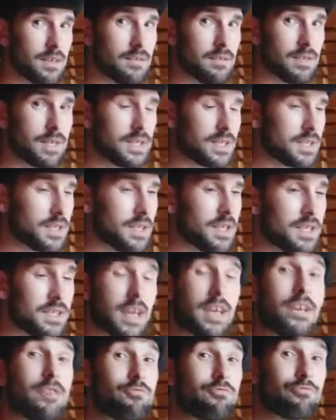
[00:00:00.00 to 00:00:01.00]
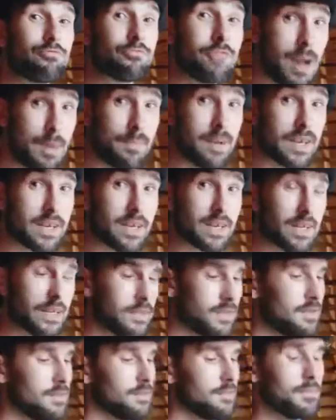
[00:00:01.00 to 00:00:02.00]
this is a replica
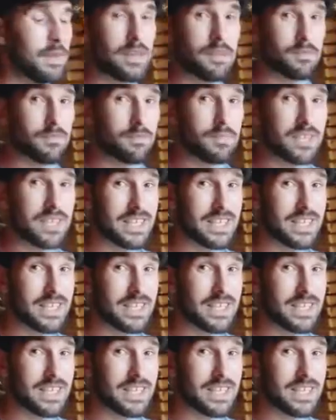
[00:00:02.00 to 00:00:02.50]
made from